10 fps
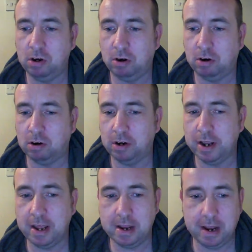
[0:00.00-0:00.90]

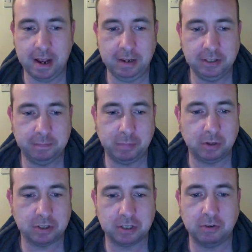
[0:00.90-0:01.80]
RAS,
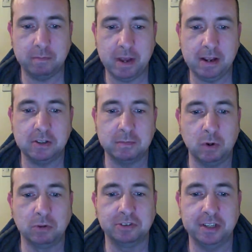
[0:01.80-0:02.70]
but it remains
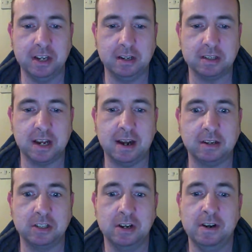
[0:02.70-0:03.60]
mostly intact